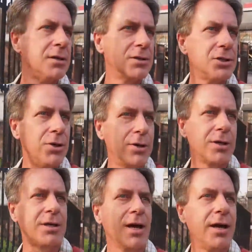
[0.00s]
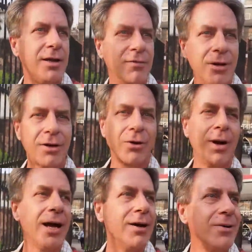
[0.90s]
So you can kind of look
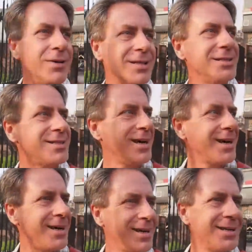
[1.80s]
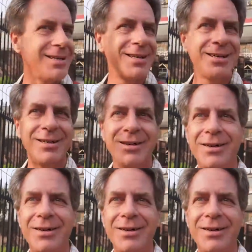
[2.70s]
around inside and uh,